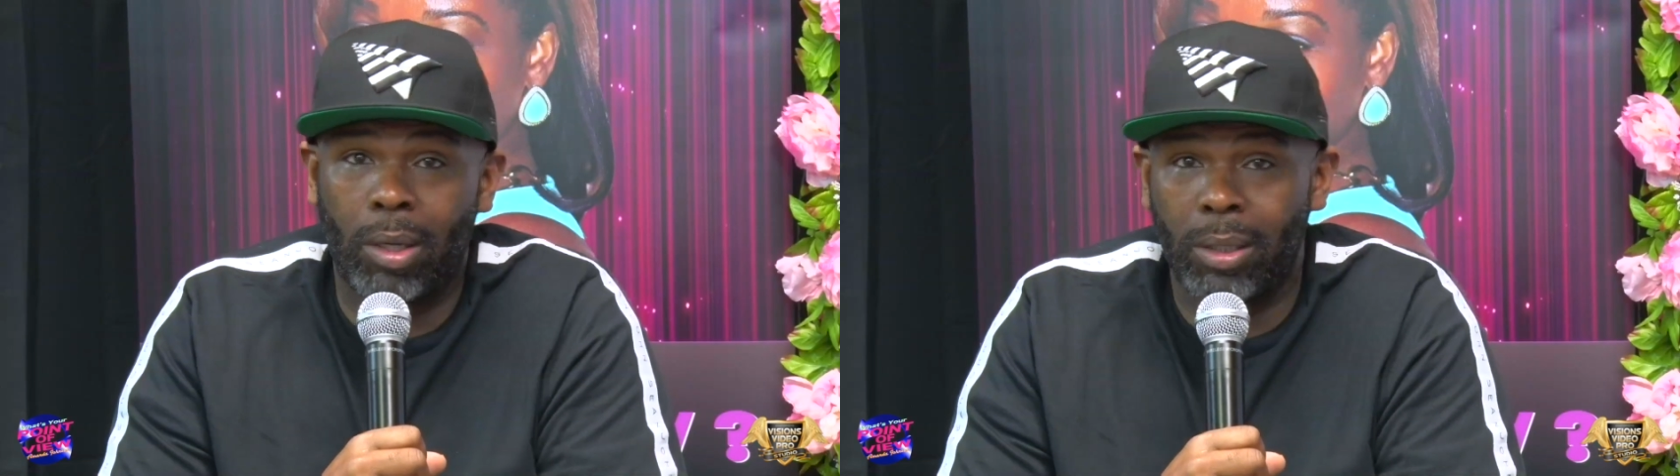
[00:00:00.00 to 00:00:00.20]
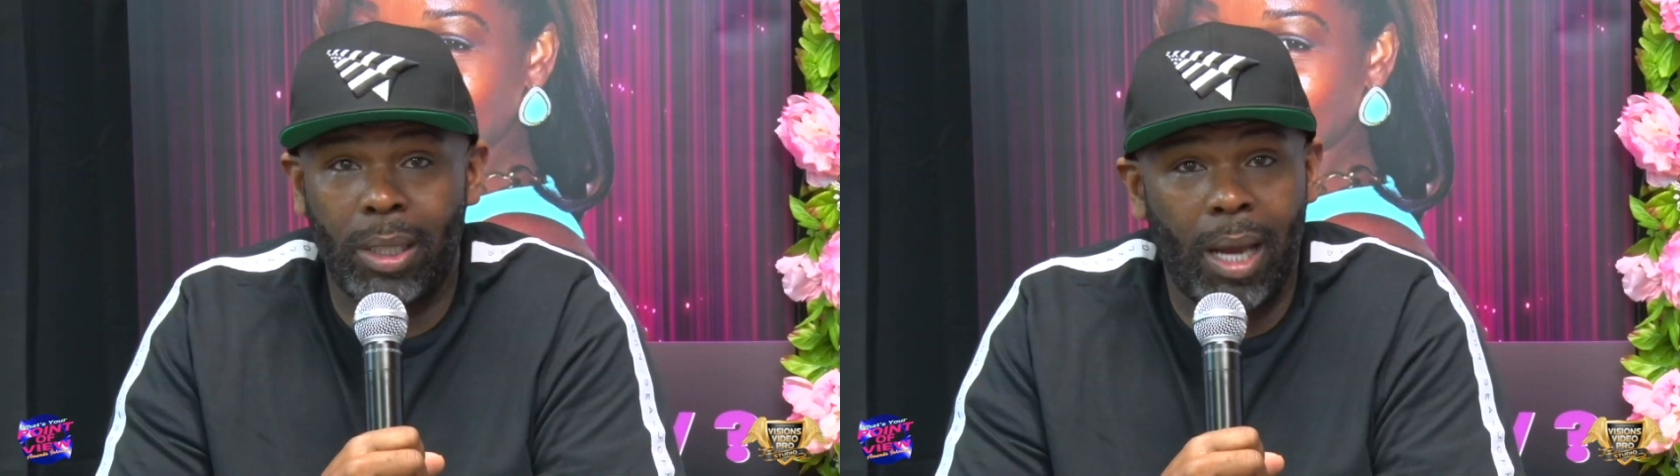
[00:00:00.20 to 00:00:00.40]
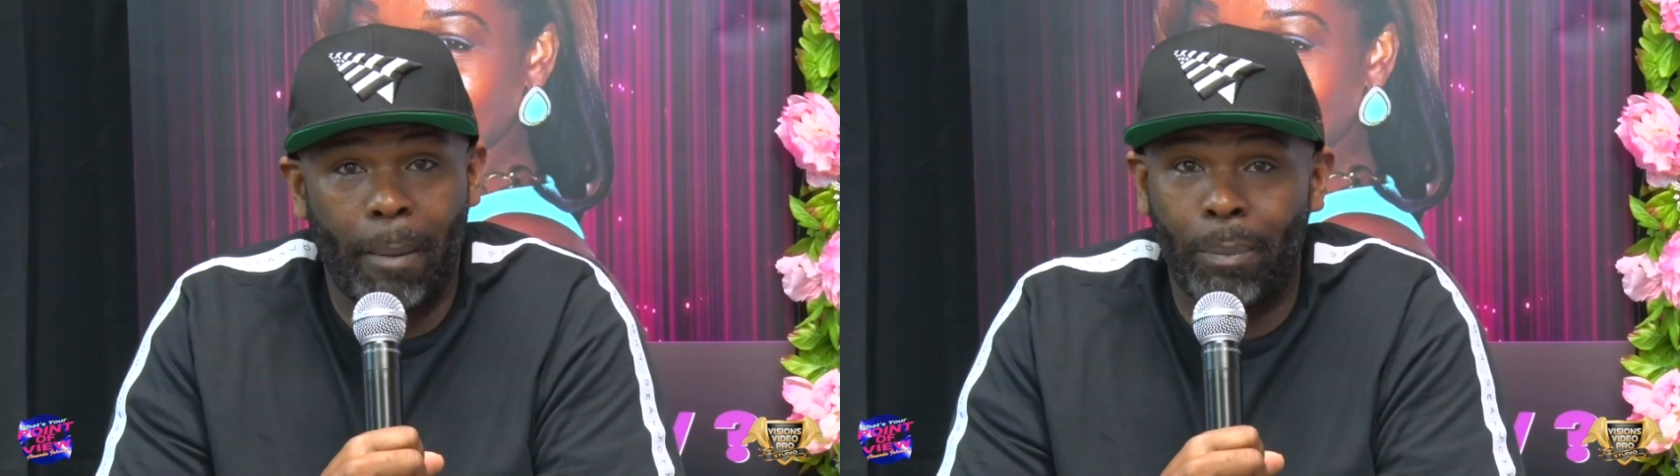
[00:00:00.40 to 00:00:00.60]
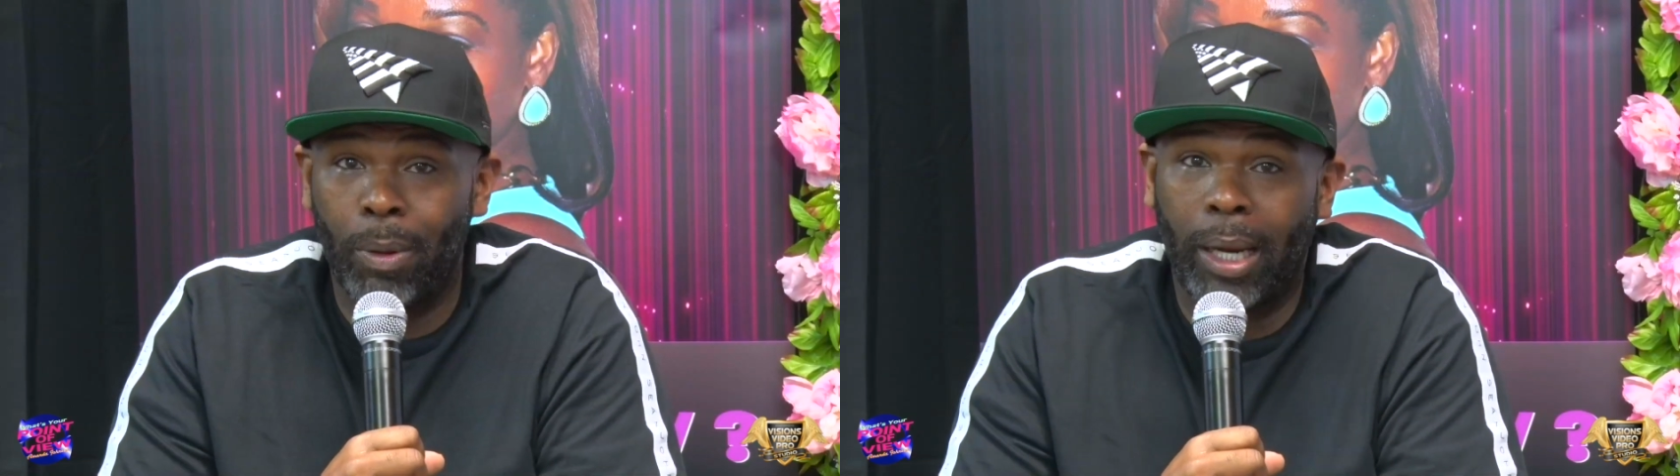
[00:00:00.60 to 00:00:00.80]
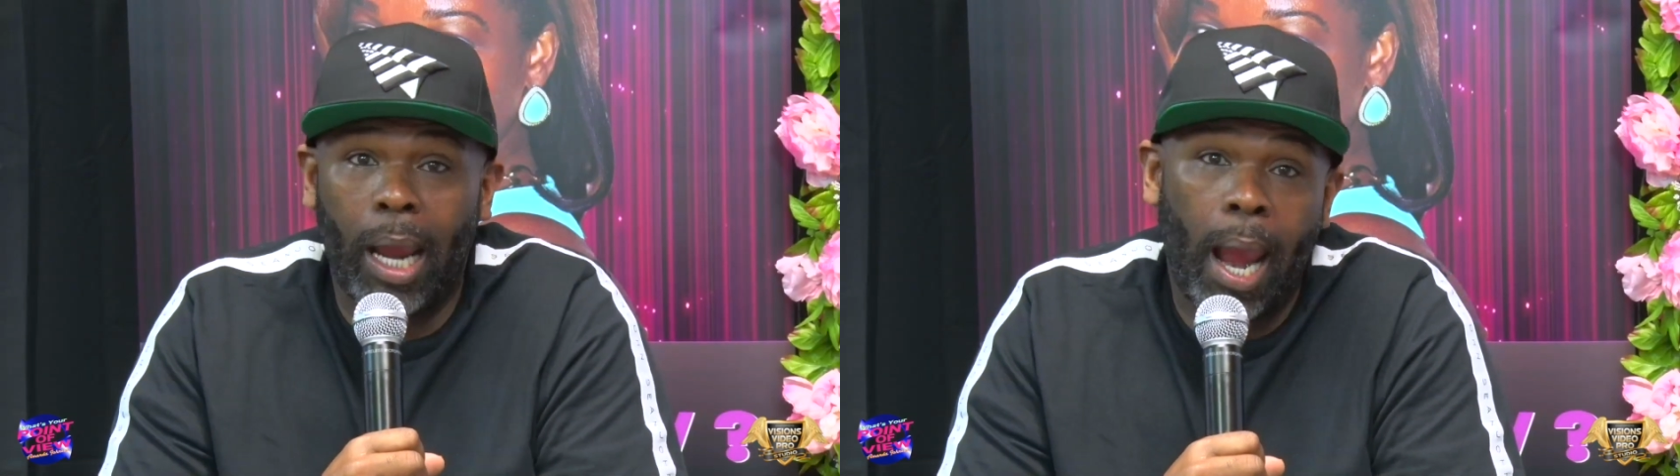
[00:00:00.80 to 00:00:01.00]
because he got
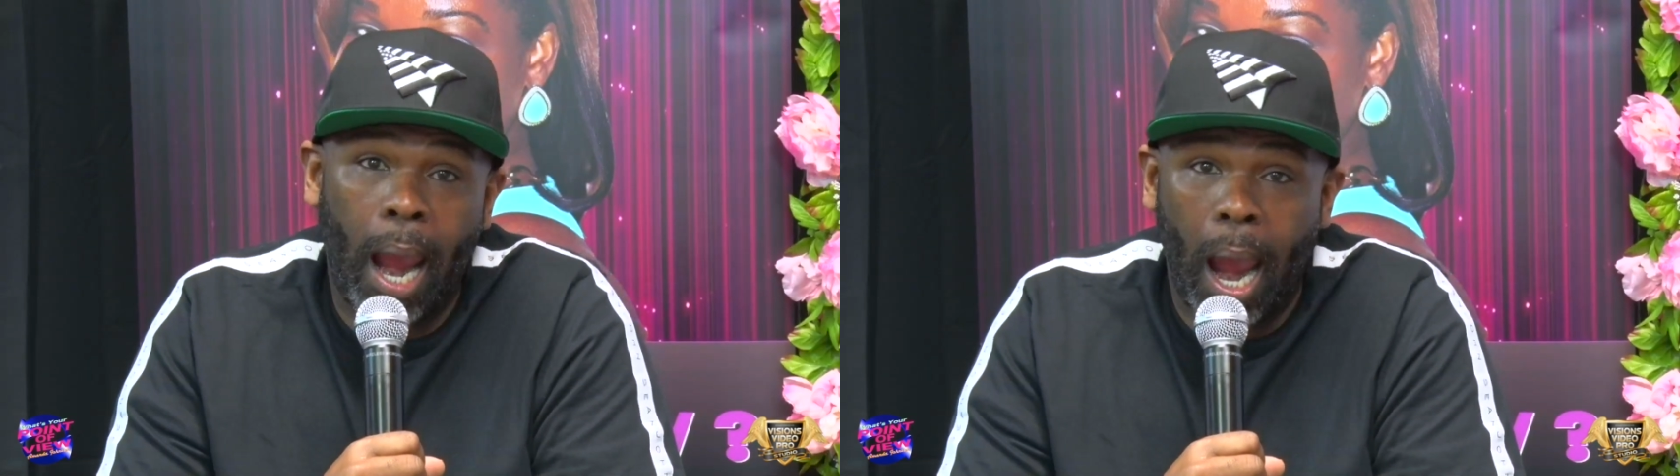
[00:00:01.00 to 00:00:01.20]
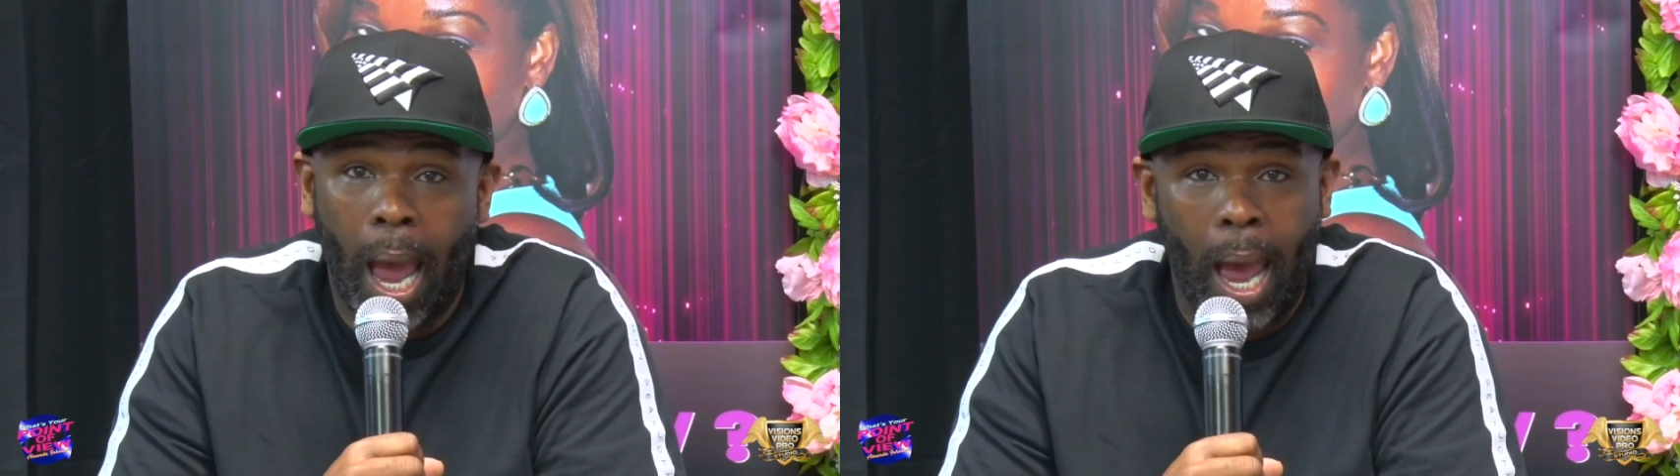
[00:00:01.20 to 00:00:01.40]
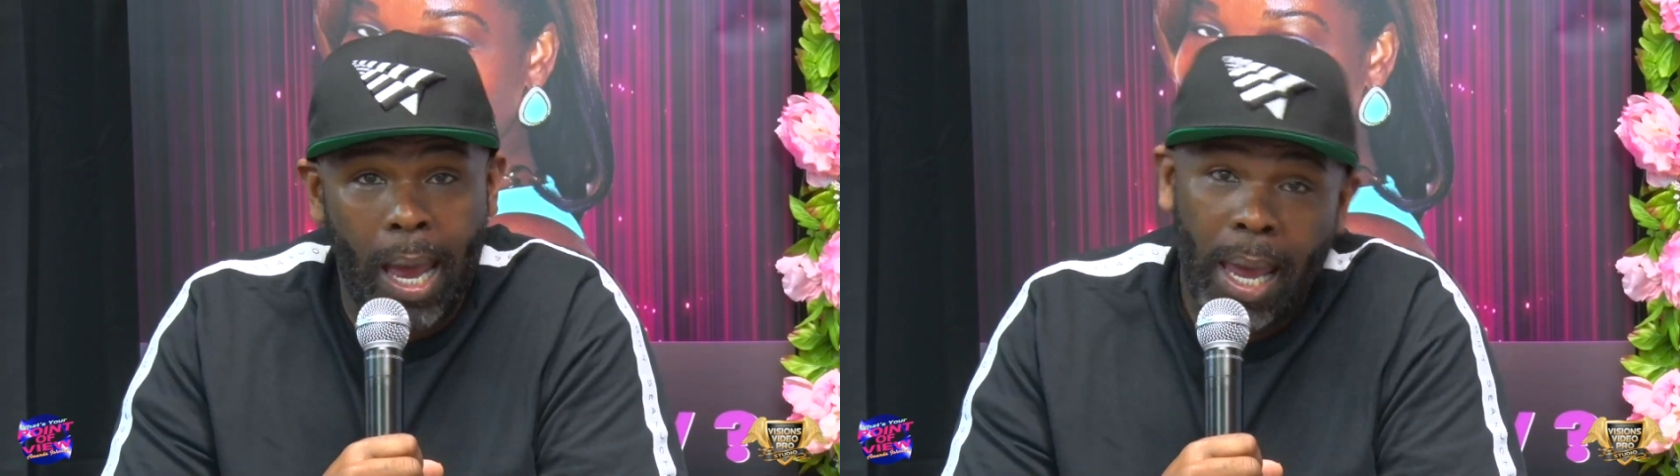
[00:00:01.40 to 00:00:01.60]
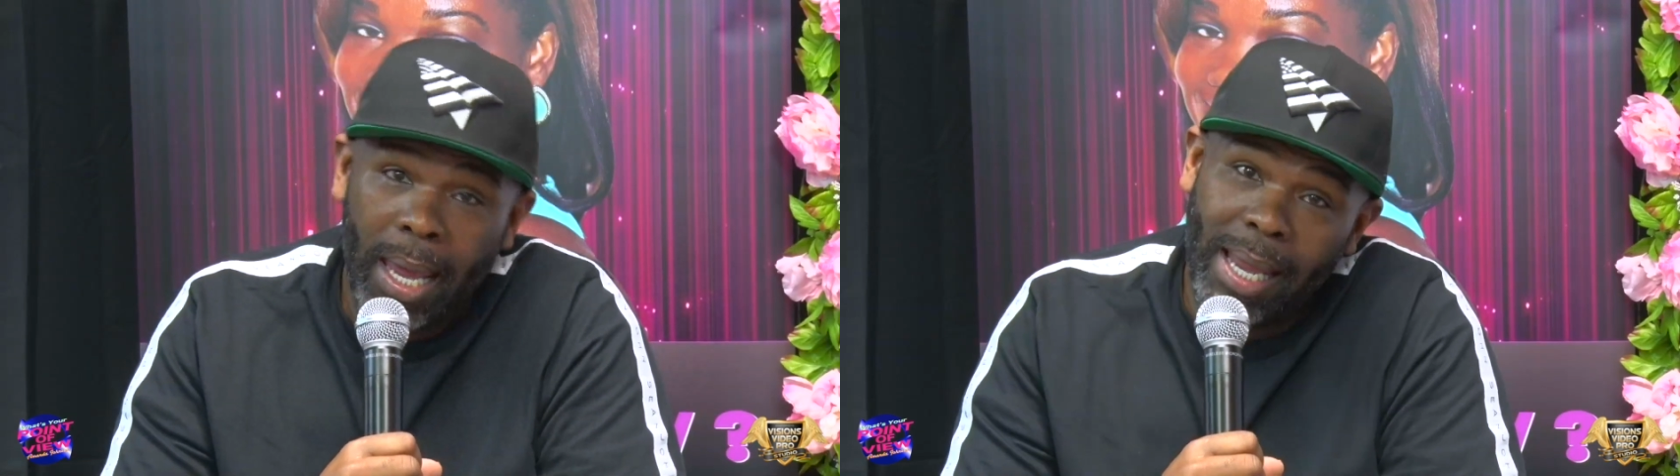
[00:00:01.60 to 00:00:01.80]
pretty hair.